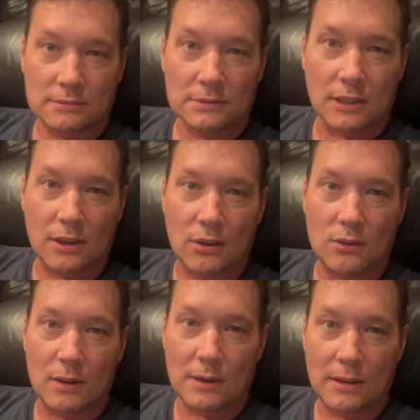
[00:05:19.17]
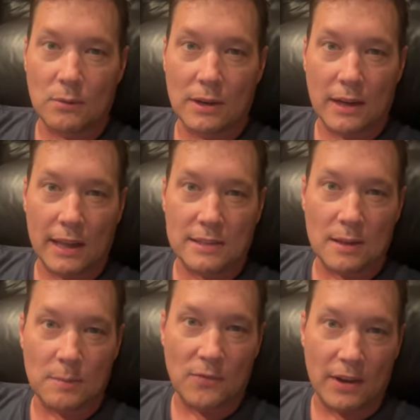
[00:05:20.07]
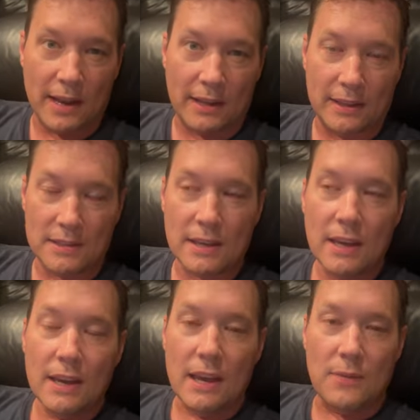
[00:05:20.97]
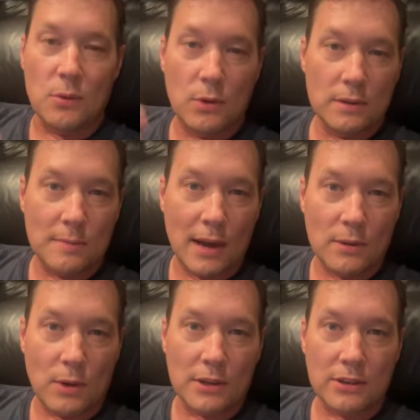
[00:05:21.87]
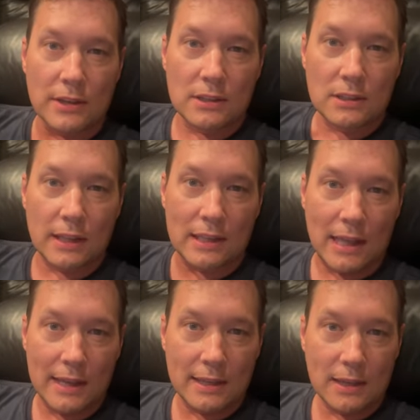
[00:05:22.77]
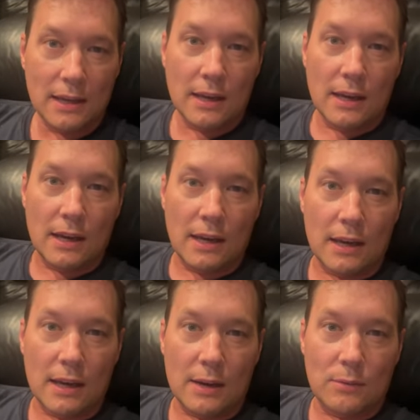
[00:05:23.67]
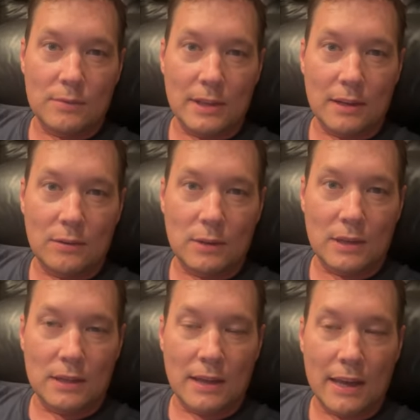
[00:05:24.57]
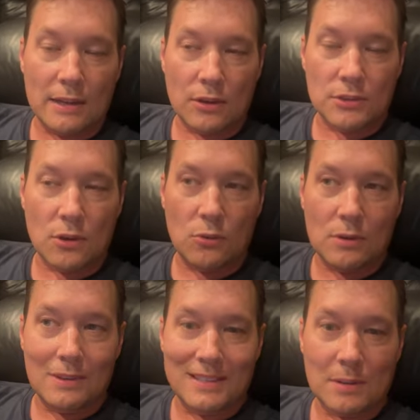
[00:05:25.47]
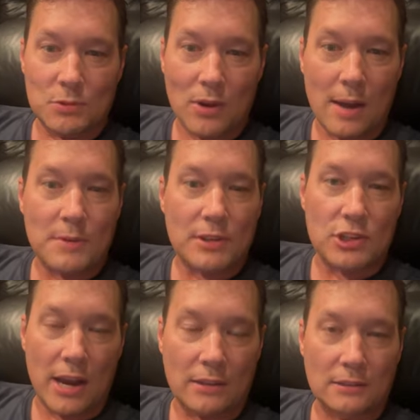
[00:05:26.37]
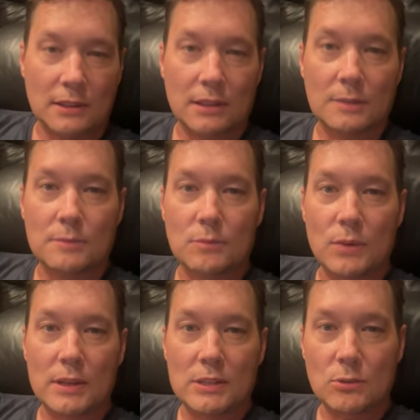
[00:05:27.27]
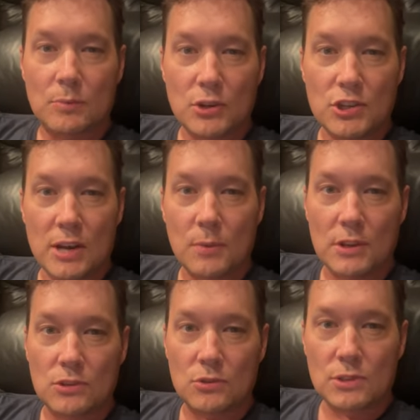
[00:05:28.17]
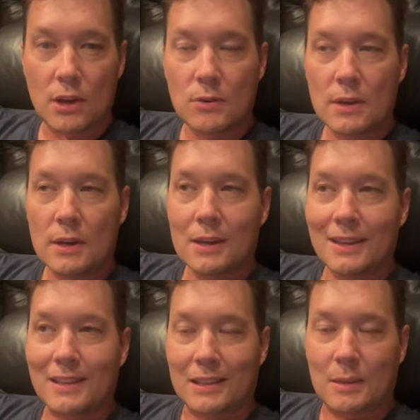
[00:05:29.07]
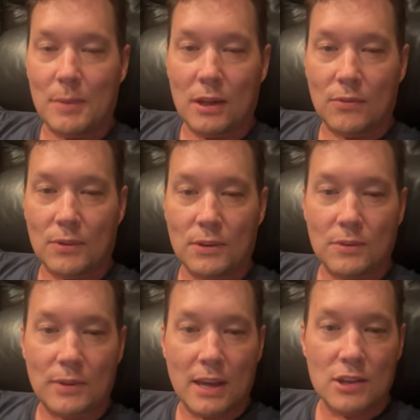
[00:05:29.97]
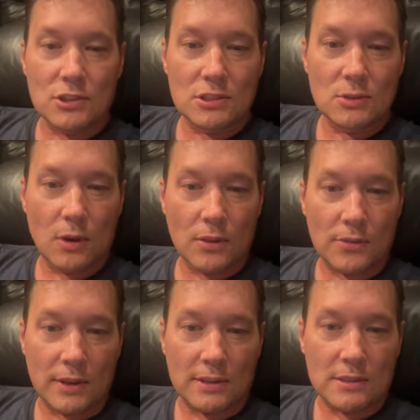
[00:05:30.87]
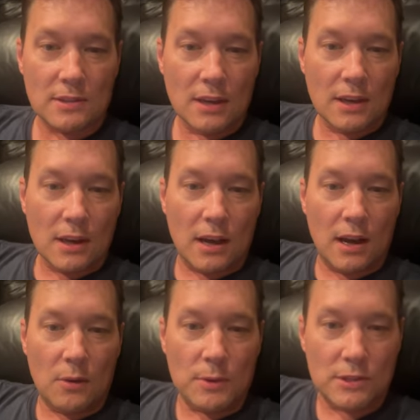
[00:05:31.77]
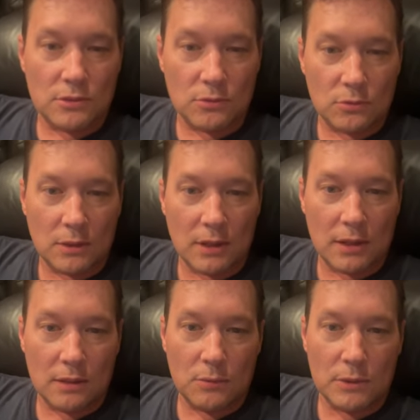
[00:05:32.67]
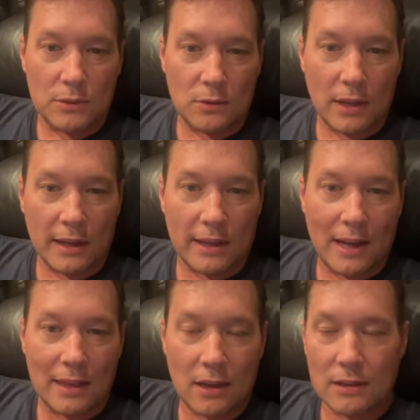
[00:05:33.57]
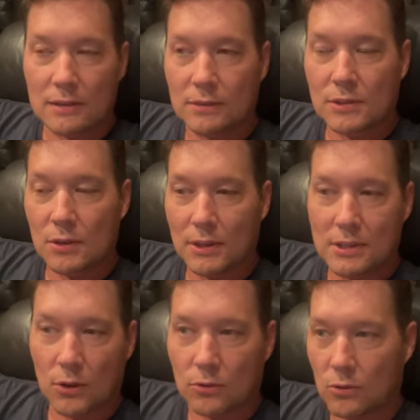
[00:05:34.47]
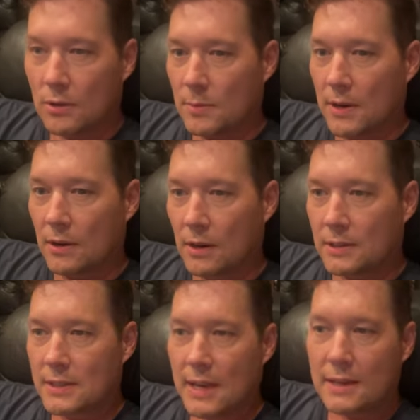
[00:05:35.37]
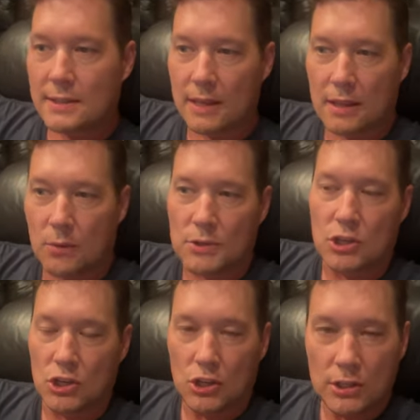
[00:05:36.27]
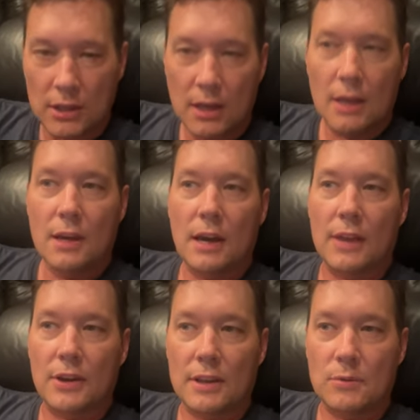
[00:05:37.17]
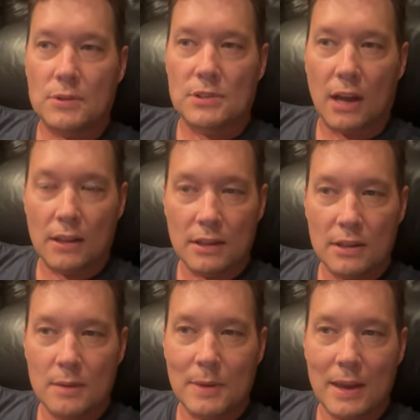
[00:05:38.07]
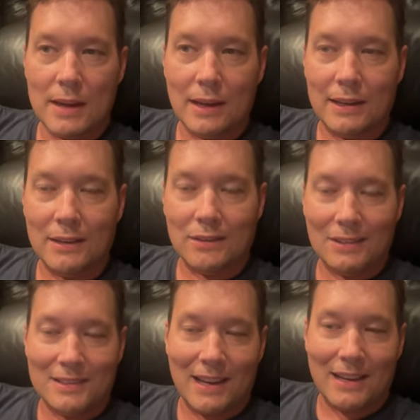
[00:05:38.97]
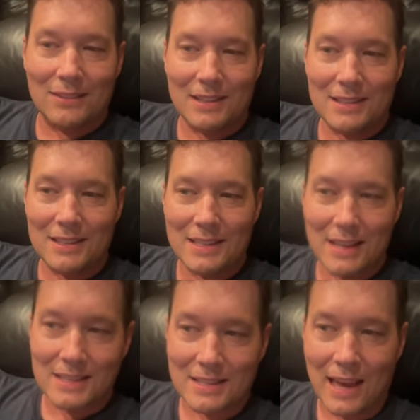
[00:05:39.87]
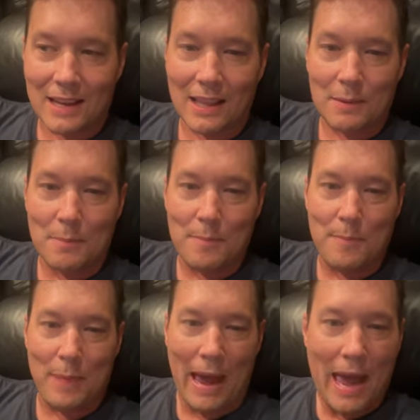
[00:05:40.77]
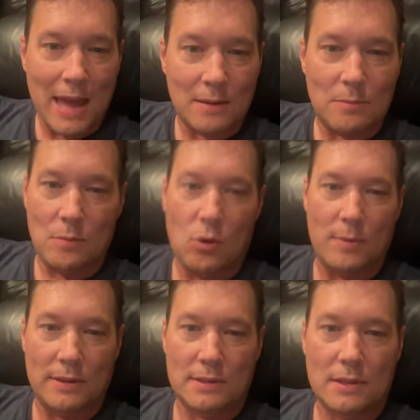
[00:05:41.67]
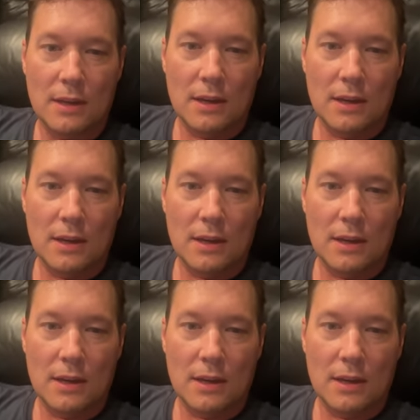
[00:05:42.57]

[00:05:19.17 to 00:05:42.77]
So I'm gonna we're gonna get some fun out of this. If you wouldn't mind, while you're here, click like, uh, you know, uh, and also subscribe to the channel. Um, we do appreciate it when you do so. Click the bell for notifications. Do all the things. Uh, we do uh, we do like it. I thought so. Let's go through them here. Uh, DeSantis, I thought was good. I thought he was solid in the debate. I, you know, look, I don't think DeSantis has had a lot of bad moments.